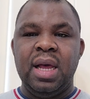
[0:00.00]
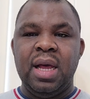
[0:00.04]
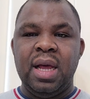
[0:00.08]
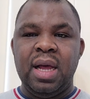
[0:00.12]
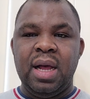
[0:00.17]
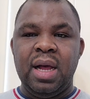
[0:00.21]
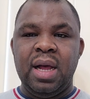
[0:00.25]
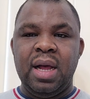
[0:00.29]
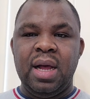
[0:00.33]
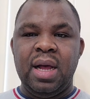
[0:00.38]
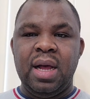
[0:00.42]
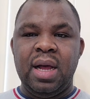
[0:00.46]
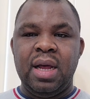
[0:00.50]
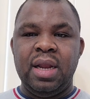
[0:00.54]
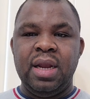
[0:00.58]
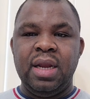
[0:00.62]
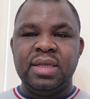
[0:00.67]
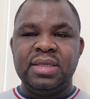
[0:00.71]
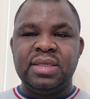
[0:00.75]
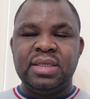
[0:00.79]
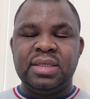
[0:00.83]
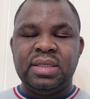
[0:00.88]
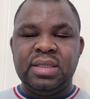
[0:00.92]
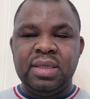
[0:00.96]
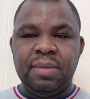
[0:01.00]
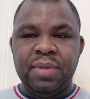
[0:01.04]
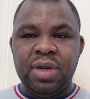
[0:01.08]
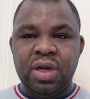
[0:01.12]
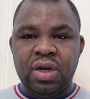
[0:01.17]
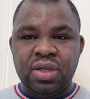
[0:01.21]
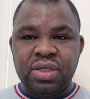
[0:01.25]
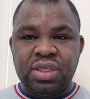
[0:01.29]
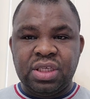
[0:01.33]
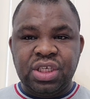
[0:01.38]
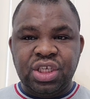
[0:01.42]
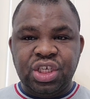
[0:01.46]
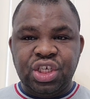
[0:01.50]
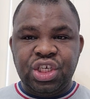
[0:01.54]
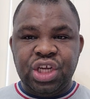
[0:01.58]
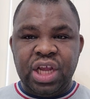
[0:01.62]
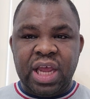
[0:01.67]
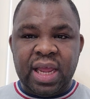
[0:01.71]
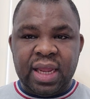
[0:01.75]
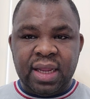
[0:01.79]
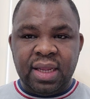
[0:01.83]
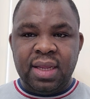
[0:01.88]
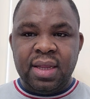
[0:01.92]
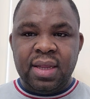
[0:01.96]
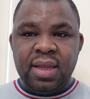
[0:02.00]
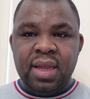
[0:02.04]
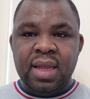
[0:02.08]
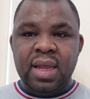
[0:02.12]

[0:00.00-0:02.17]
on a stimulus check